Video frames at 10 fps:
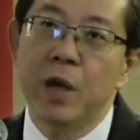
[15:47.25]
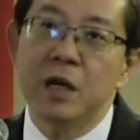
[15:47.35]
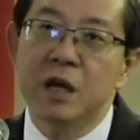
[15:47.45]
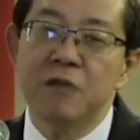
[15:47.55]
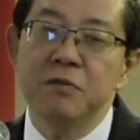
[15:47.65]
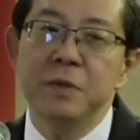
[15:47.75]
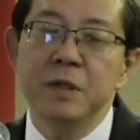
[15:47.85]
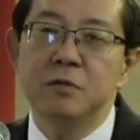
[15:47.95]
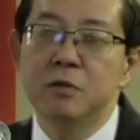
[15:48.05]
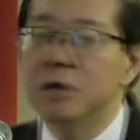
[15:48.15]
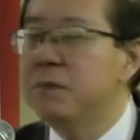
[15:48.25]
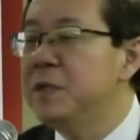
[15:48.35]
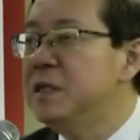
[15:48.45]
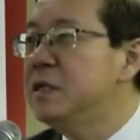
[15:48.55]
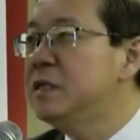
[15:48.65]
where the government should
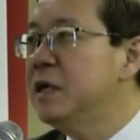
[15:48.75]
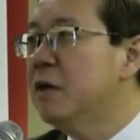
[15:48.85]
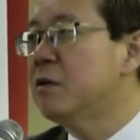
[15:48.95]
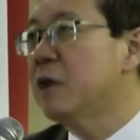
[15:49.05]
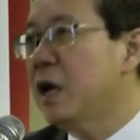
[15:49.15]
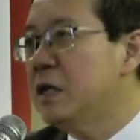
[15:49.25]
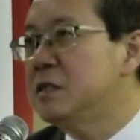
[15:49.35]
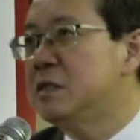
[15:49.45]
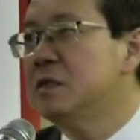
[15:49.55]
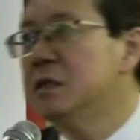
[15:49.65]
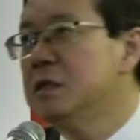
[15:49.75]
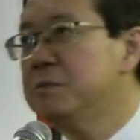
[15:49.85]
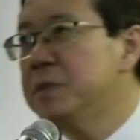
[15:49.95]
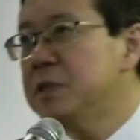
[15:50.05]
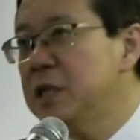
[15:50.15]
not be dishing out grants
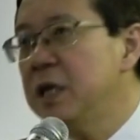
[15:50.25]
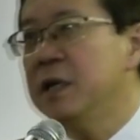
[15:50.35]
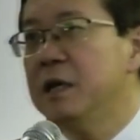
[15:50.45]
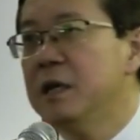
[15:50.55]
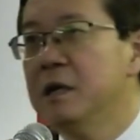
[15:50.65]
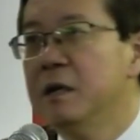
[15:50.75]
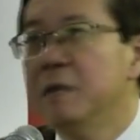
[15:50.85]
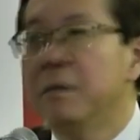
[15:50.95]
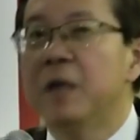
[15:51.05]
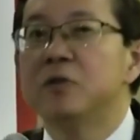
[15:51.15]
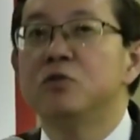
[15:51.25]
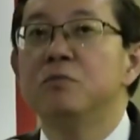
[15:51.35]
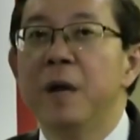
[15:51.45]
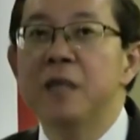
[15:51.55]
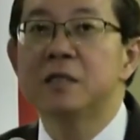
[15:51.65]
per se, but
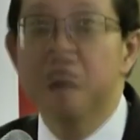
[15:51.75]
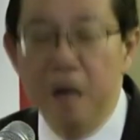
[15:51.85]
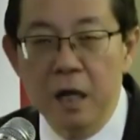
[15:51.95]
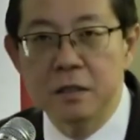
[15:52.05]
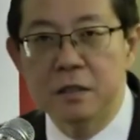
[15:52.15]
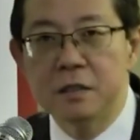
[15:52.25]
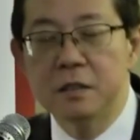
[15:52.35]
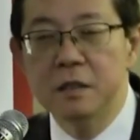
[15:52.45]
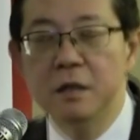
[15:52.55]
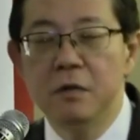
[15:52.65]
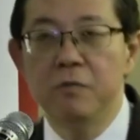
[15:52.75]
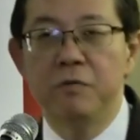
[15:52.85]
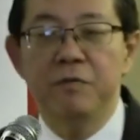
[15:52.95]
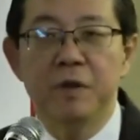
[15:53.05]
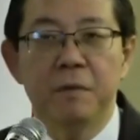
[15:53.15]
should match grants
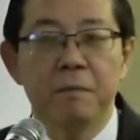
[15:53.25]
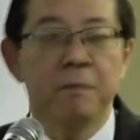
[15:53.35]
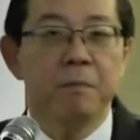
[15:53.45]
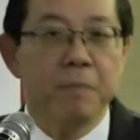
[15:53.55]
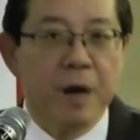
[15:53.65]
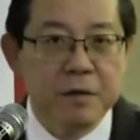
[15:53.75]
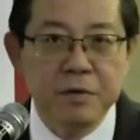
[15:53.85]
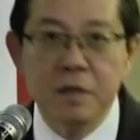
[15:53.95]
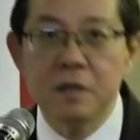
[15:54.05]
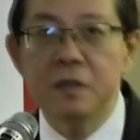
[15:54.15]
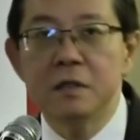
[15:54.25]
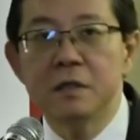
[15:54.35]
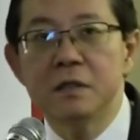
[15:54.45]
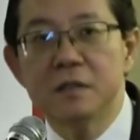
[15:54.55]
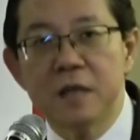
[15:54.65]
with the private
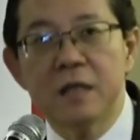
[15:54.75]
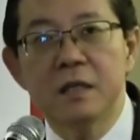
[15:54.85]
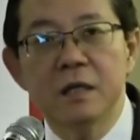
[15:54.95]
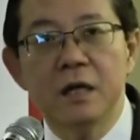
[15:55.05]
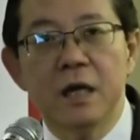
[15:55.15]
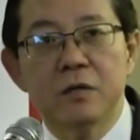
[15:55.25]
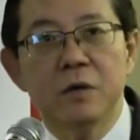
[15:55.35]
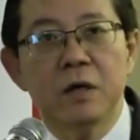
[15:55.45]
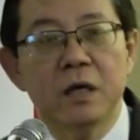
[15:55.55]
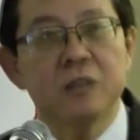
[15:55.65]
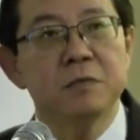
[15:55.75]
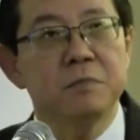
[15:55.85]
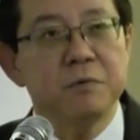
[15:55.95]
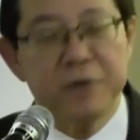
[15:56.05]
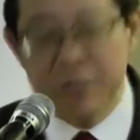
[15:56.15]
sector as well as the
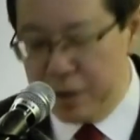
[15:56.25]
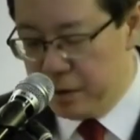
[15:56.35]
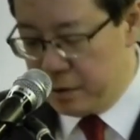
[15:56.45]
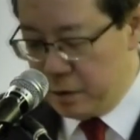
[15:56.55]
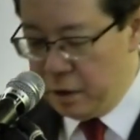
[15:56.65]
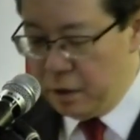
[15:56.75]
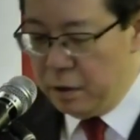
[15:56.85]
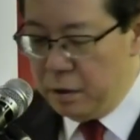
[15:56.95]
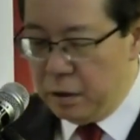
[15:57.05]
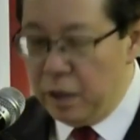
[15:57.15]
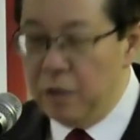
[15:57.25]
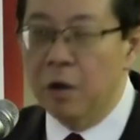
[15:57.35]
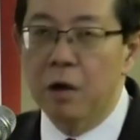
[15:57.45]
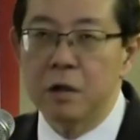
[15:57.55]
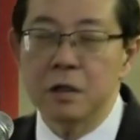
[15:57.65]
professionals in
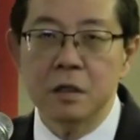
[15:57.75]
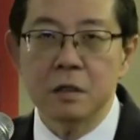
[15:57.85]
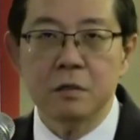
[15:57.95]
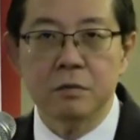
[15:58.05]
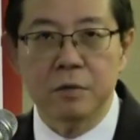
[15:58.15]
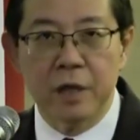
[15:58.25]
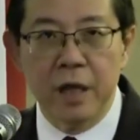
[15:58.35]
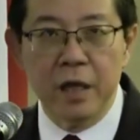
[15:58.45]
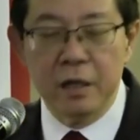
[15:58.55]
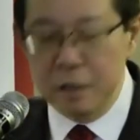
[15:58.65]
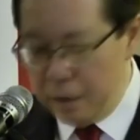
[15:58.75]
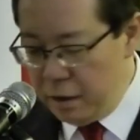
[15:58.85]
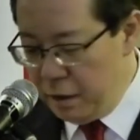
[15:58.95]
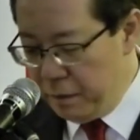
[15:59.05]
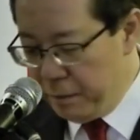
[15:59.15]
order to gain
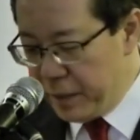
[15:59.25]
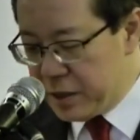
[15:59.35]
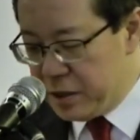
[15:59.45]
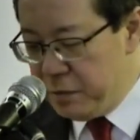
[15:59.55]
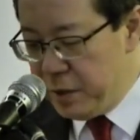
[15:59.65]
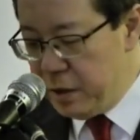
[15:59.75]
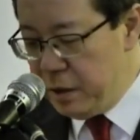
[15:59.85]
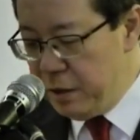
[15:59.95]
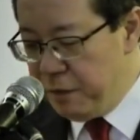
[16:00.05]
maximum